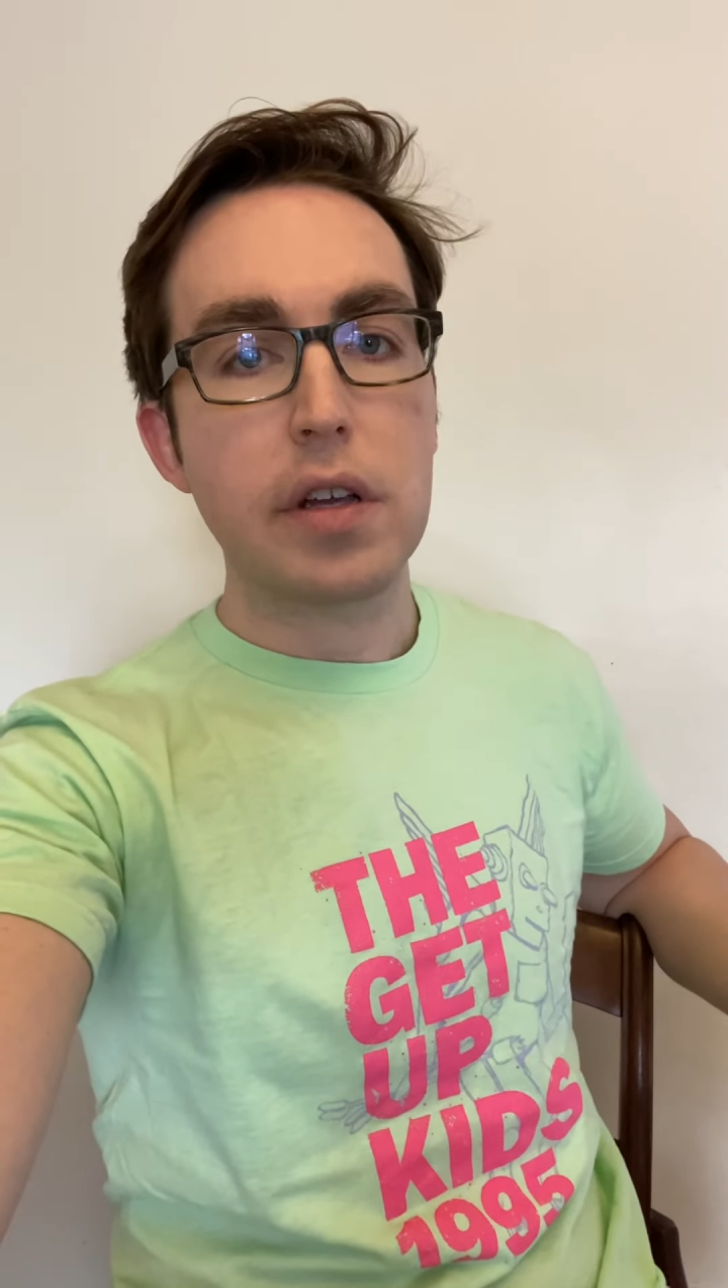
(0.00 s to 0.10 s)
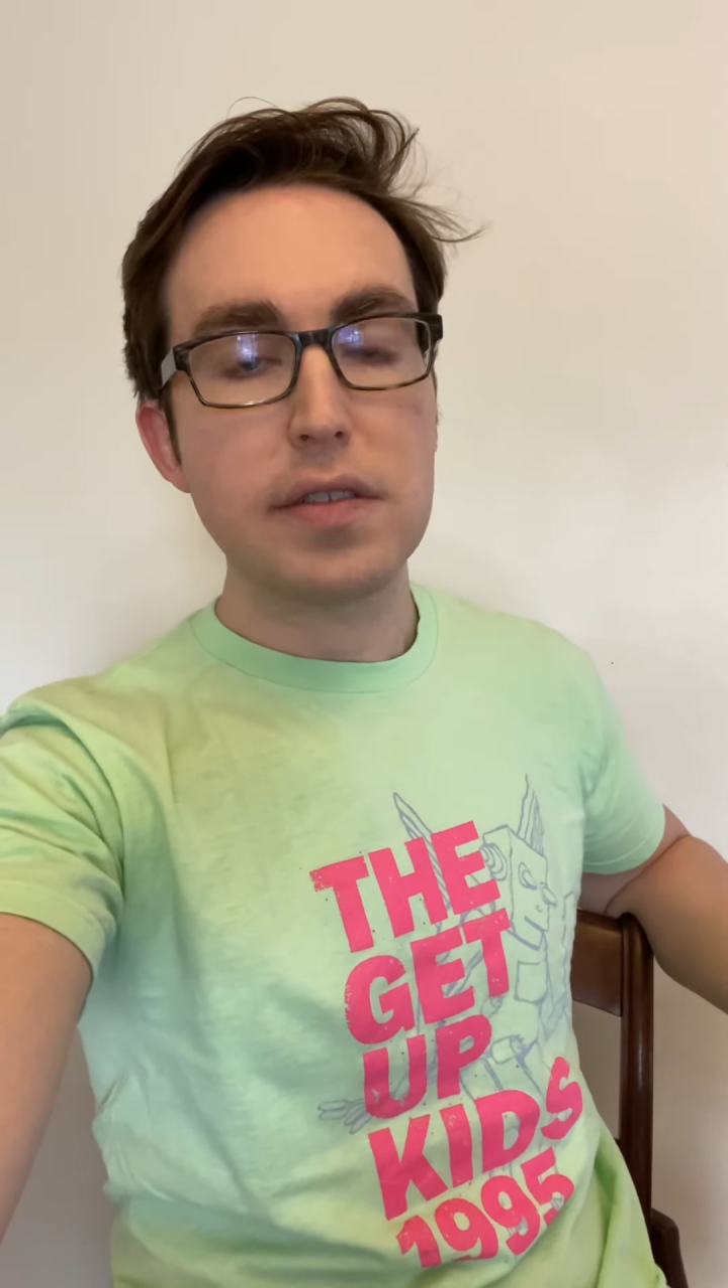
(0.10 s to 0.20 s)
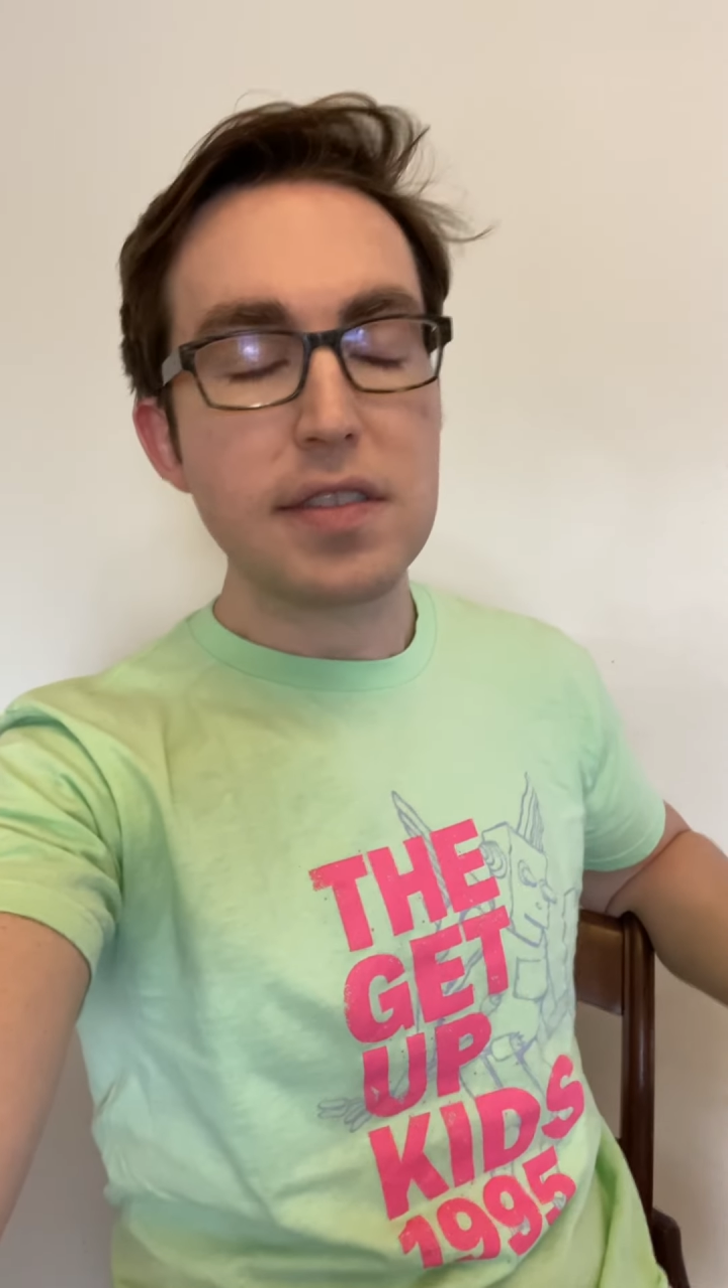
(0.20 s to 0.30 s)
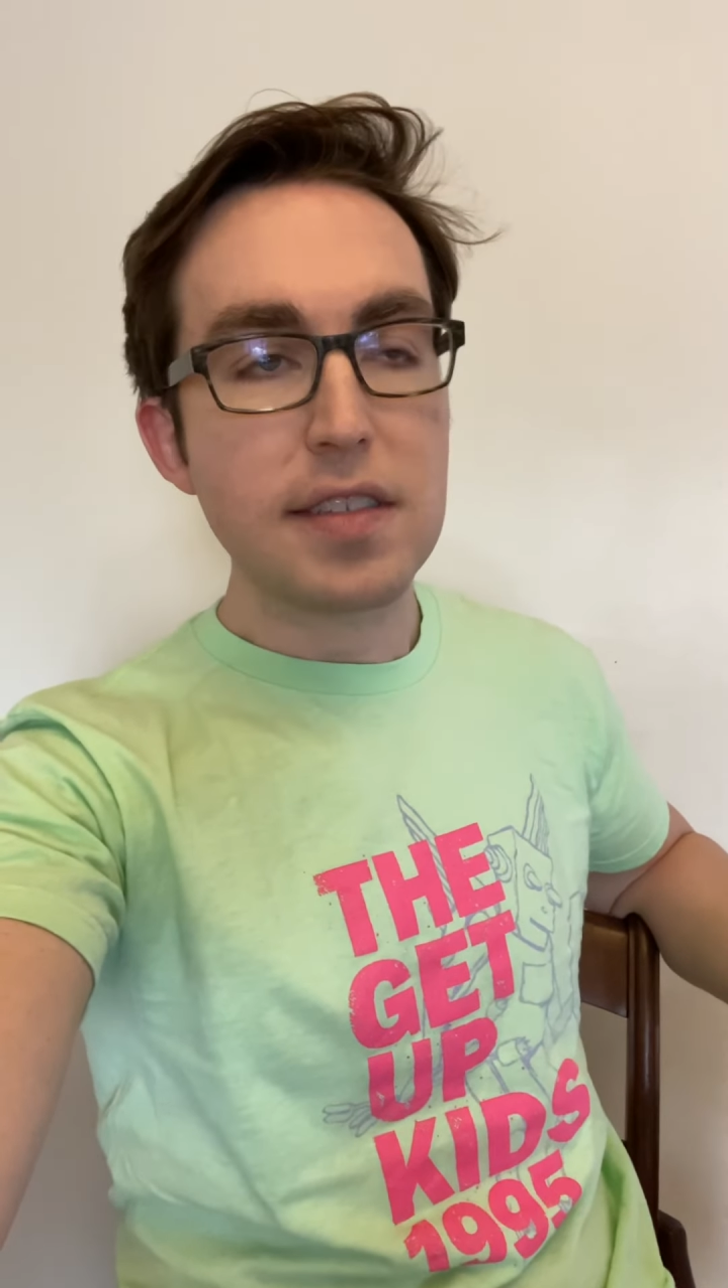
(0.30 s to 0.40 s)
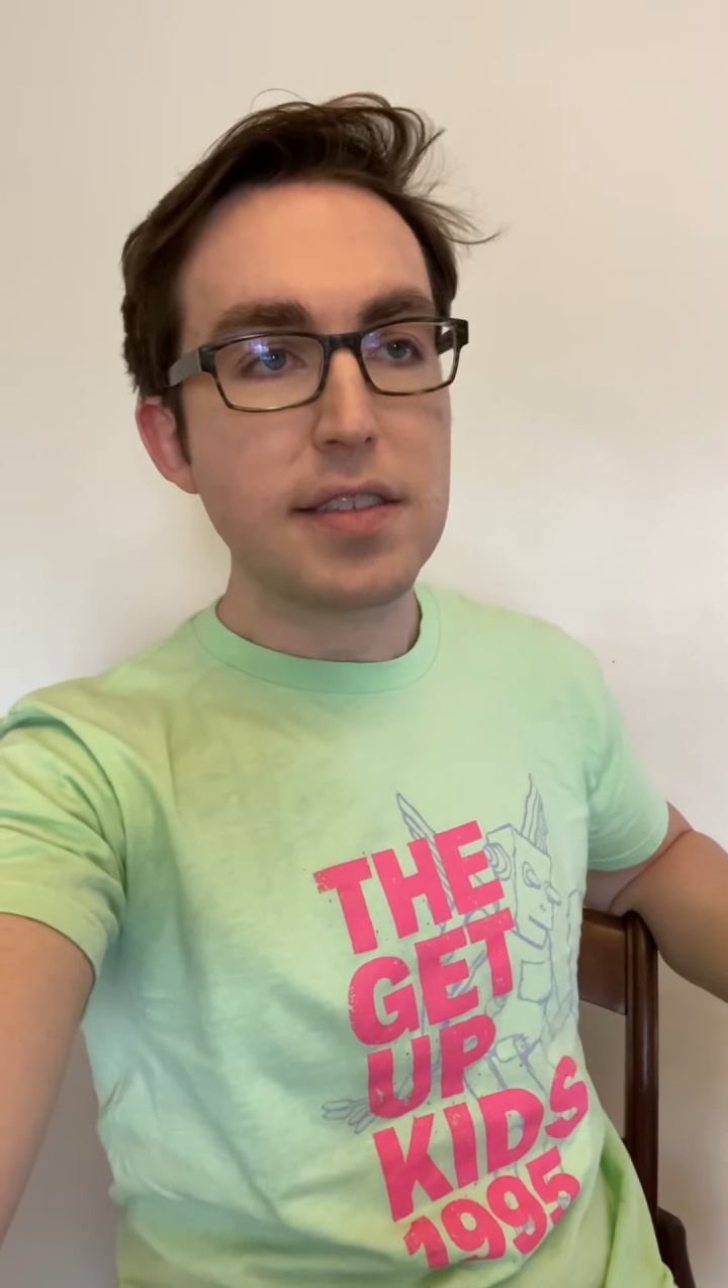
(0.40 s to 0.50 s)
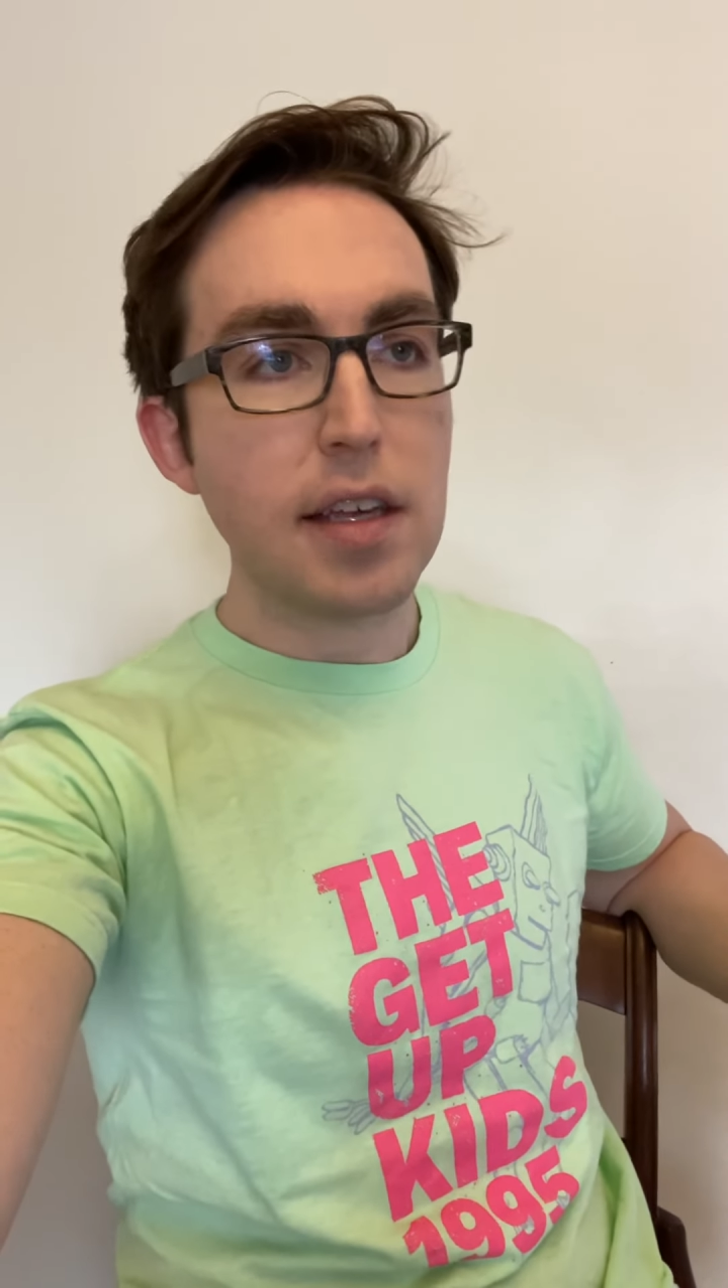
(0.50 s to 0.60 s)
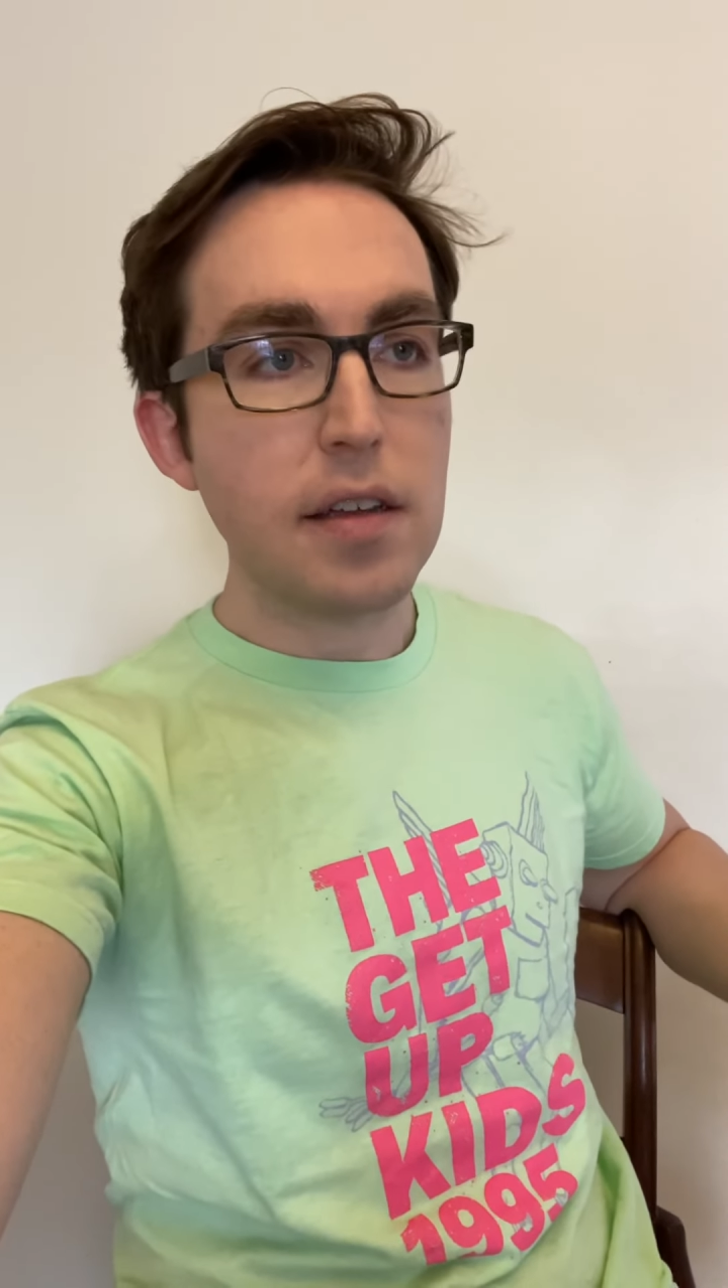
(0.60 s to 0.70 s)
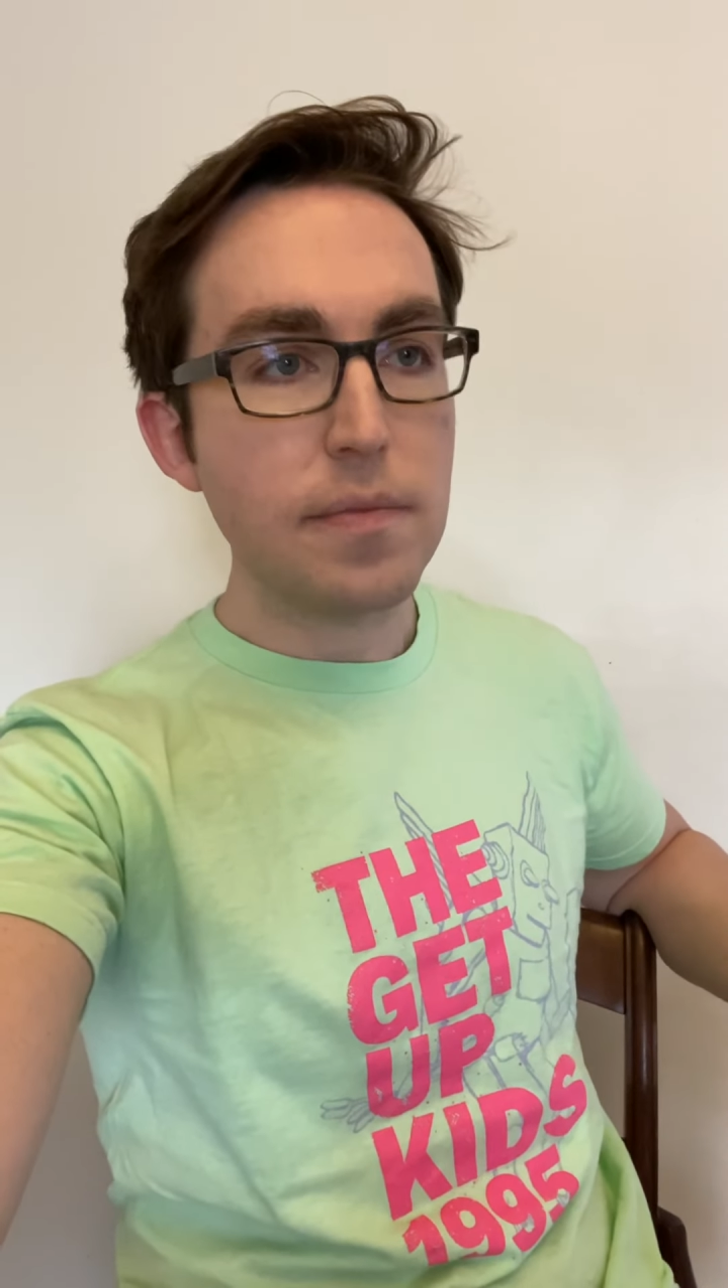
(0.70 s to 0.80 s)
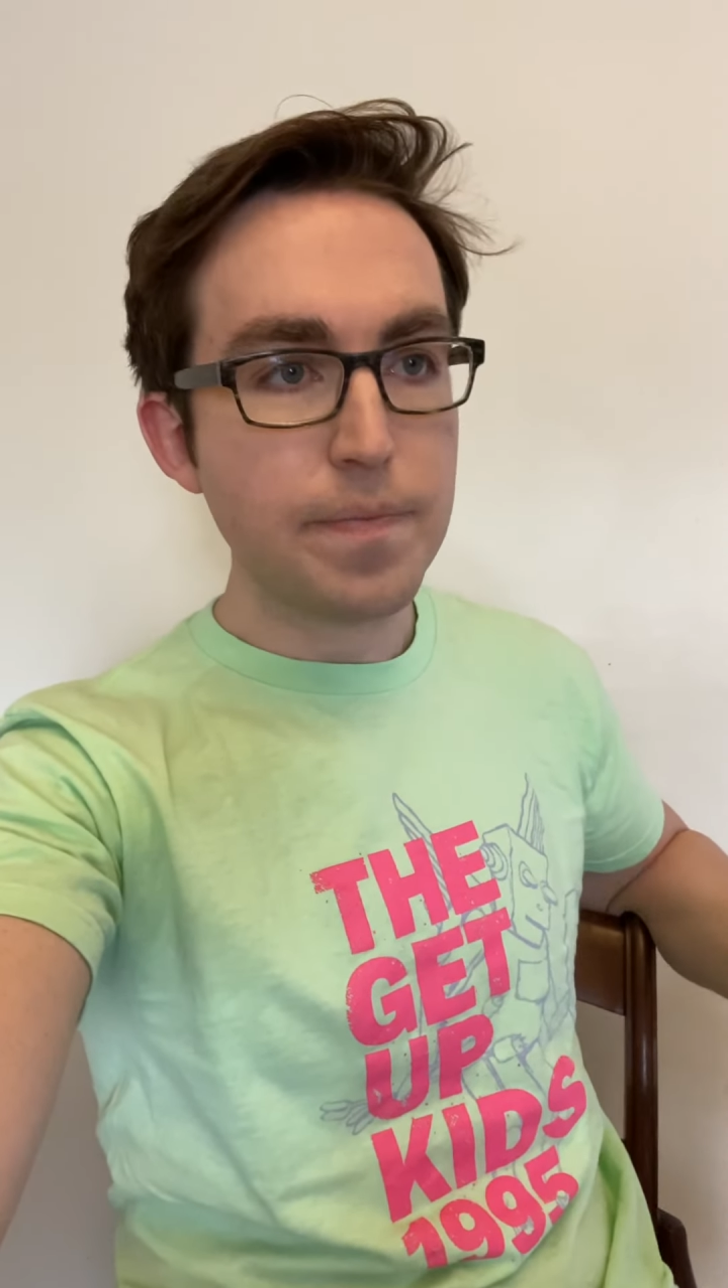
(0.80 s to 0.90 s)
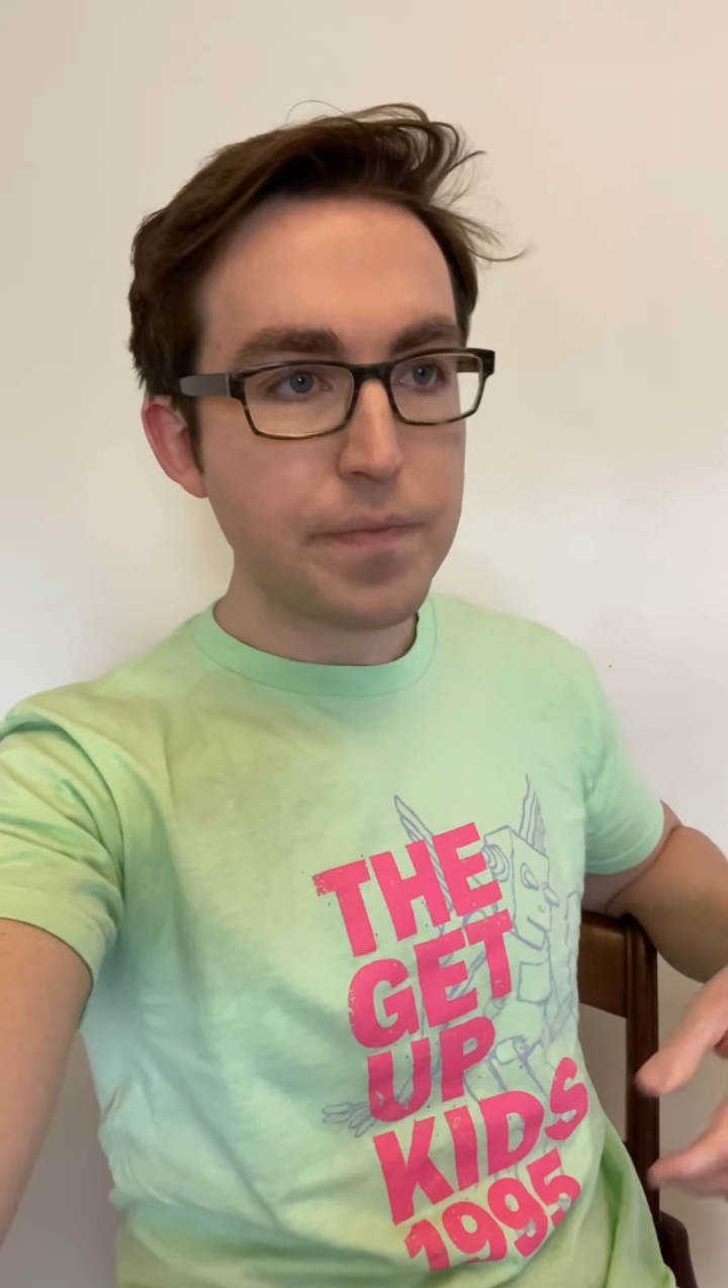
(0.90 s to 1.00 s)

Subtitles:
consistent,